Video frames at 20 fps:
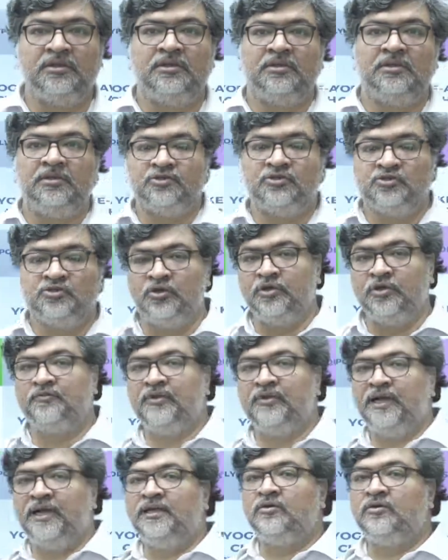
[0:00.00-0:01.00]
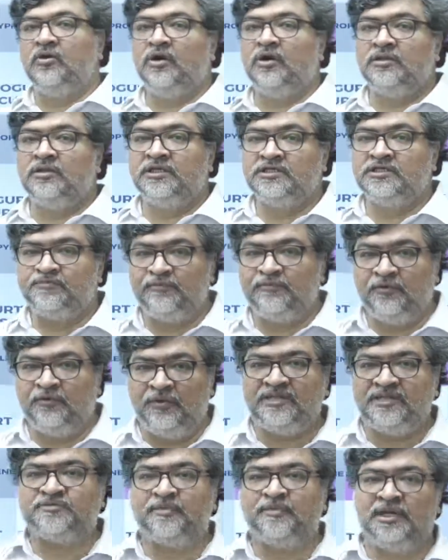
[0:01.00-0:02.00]
So you'll find all these
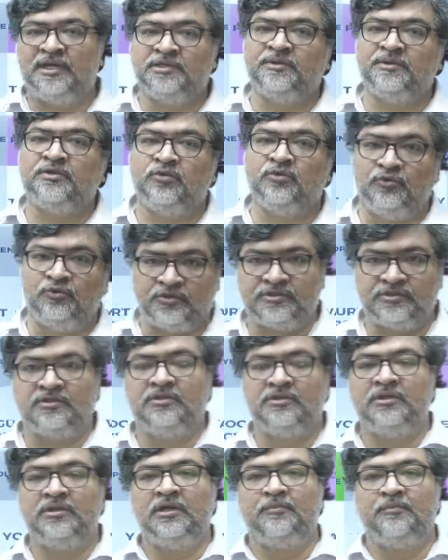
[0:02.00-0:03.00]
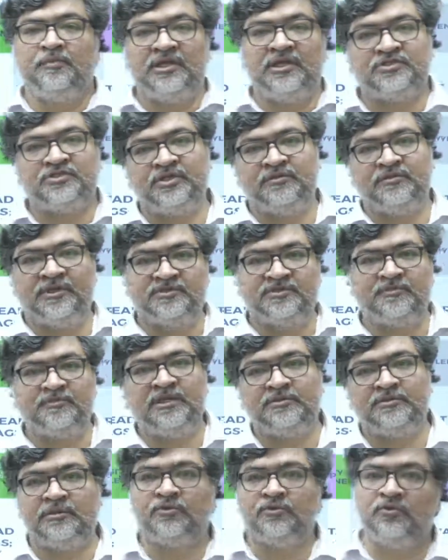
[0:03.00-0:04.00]
waste management rules, plastic waste
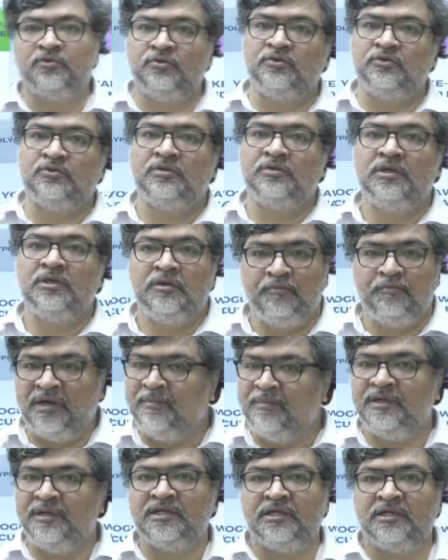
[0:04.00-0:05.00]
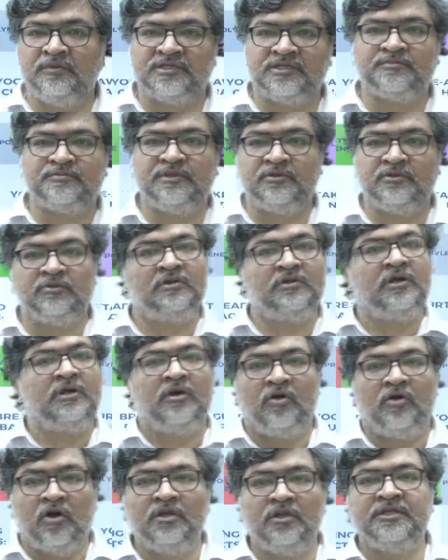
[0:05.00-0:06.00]
management rule, biomedical waste management rule,
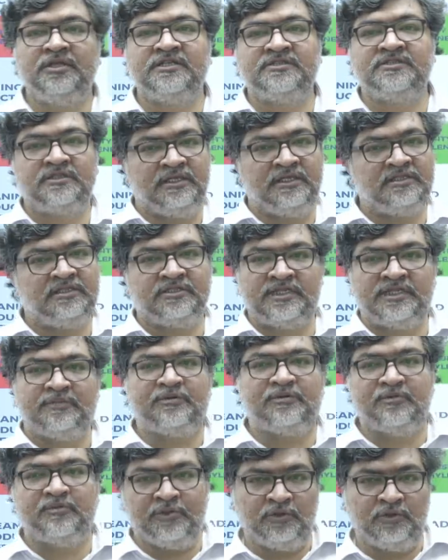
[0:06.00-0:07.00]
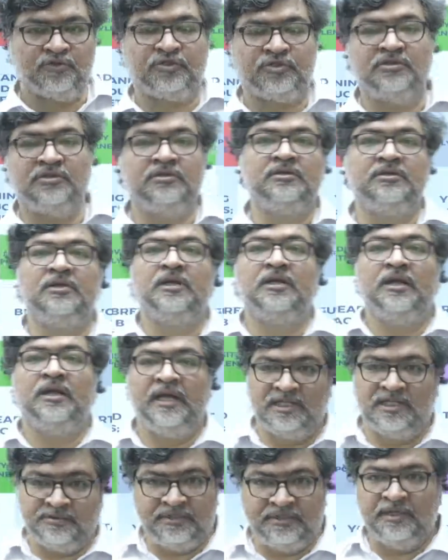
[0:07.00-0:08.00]
all this in the chapter pollution has
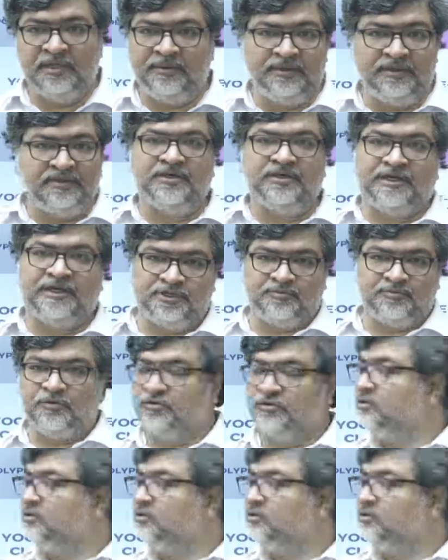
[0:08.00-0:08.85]
been given in the textbook.